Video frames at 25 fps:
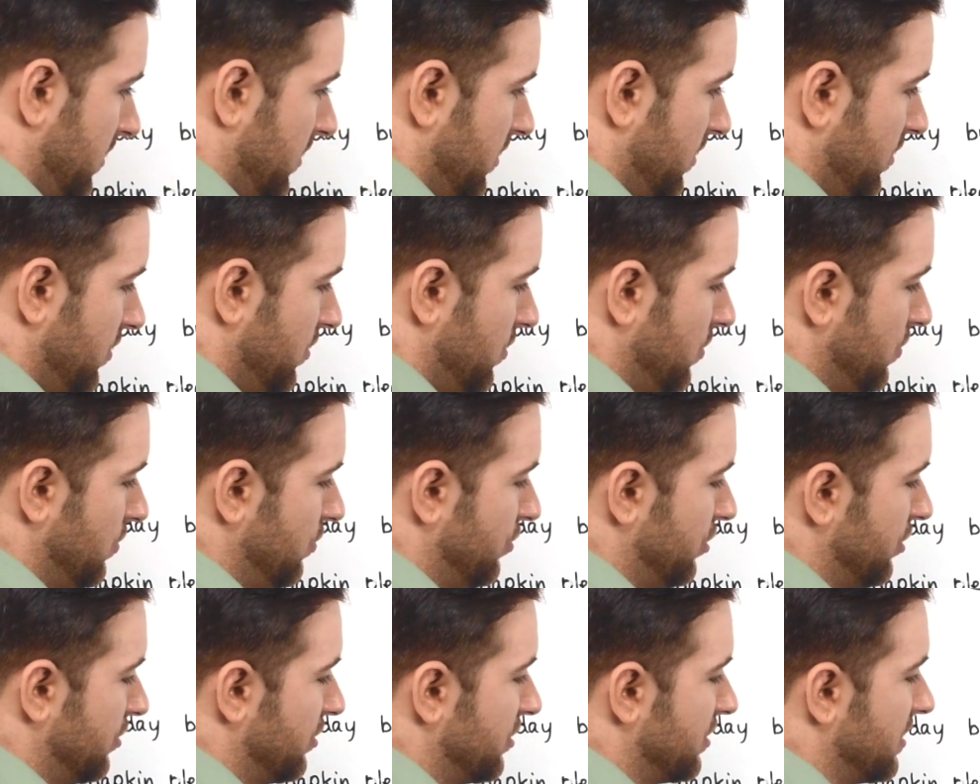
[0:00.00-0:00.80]
you
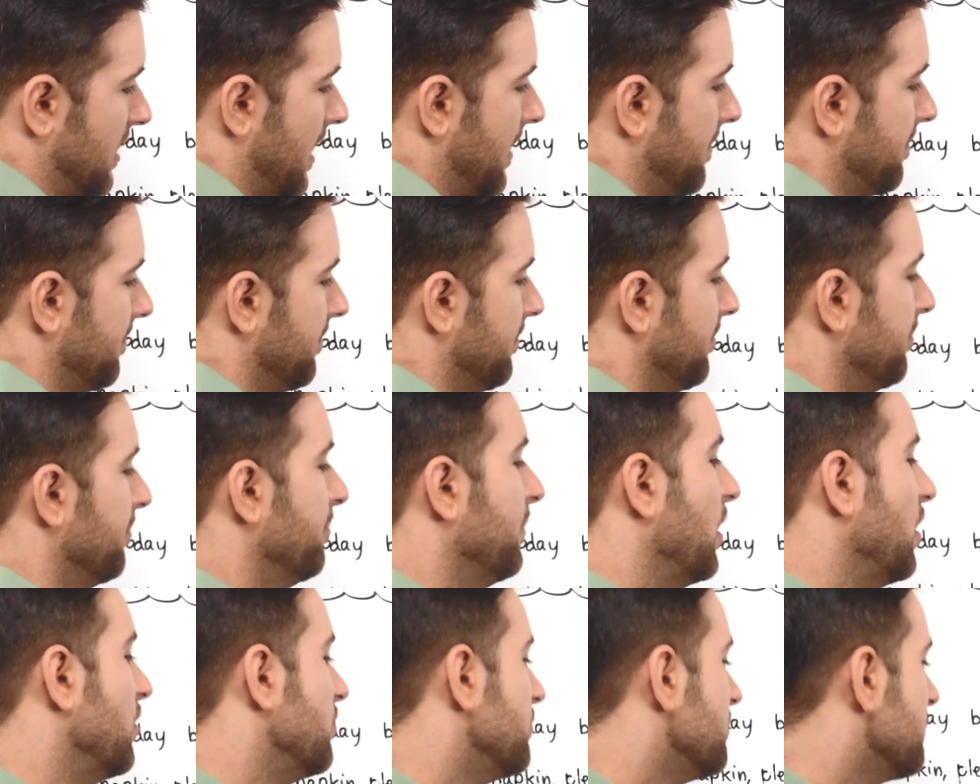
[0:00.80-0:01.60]
should stop
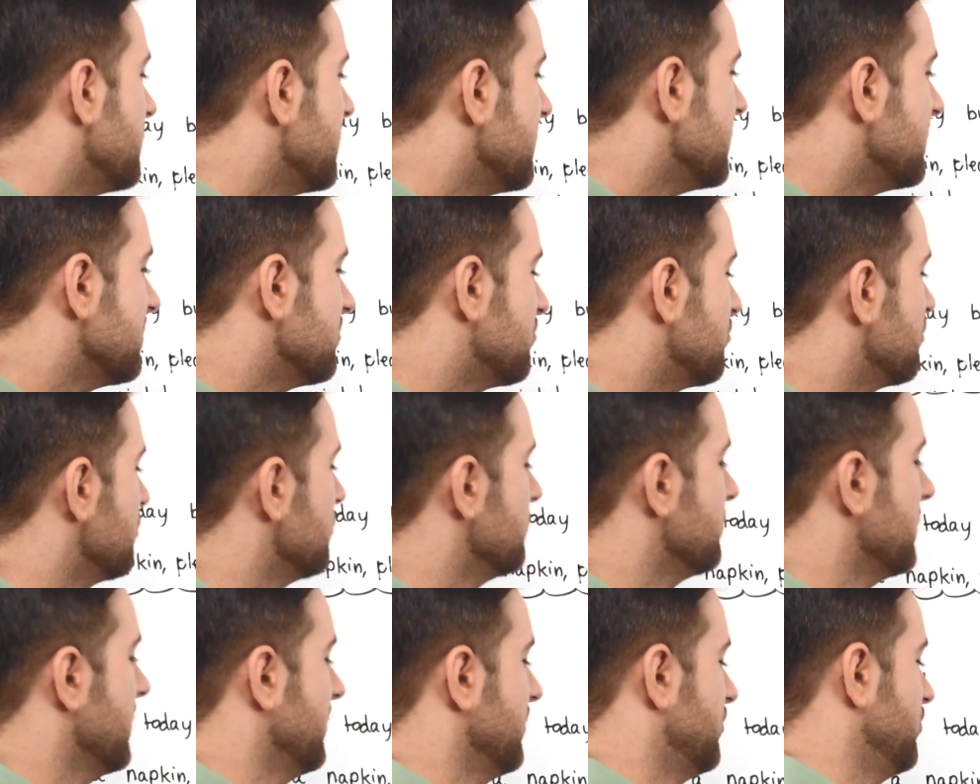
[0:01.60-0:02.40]
moaning so
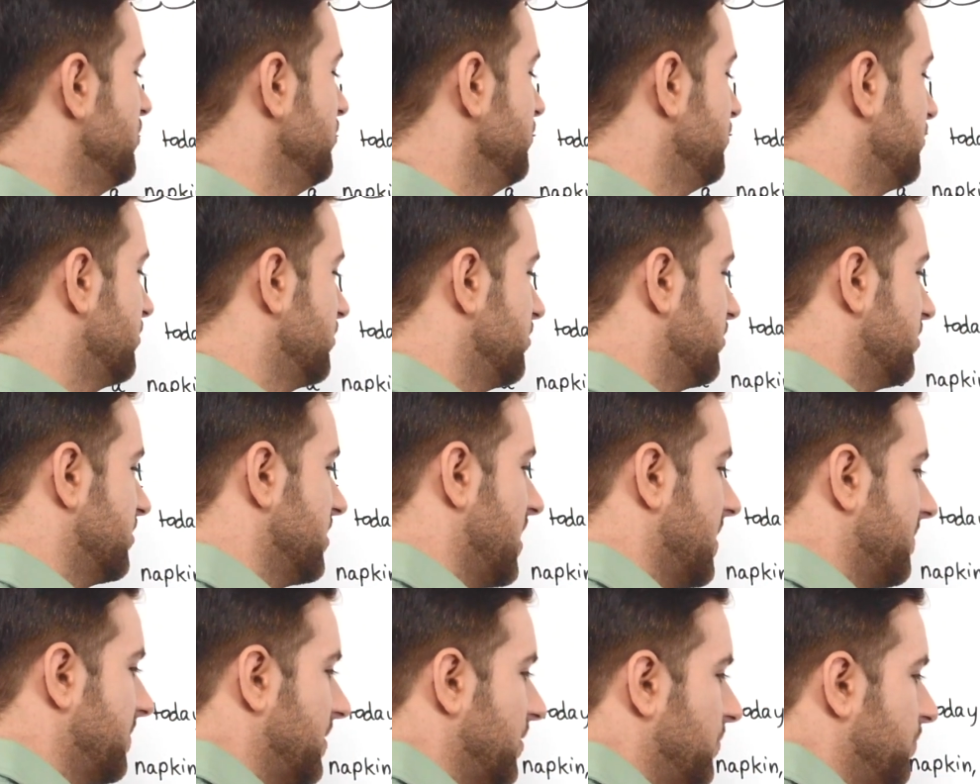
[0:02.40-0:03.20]
much. You should
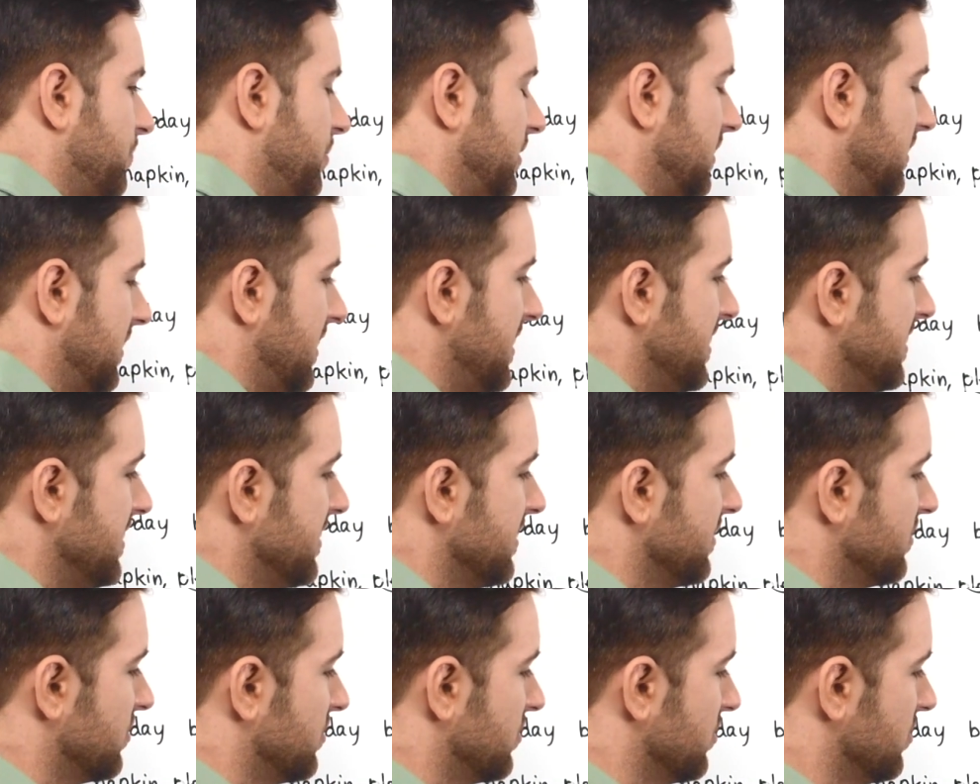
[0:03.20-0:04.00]
stop
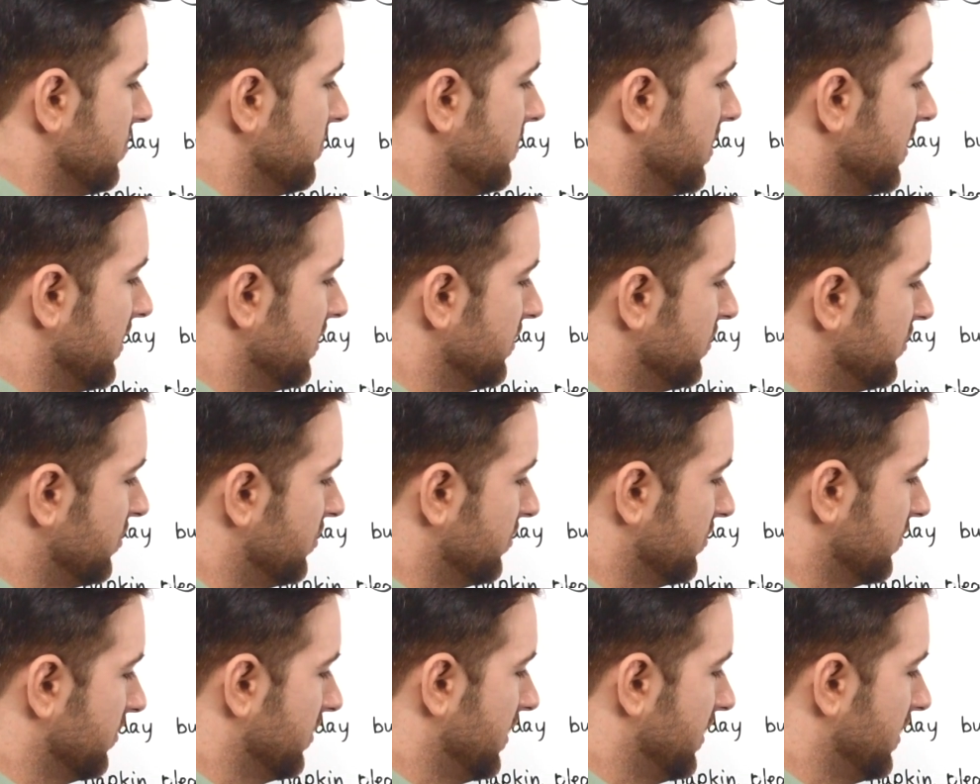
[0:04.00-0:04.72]
complaining so much.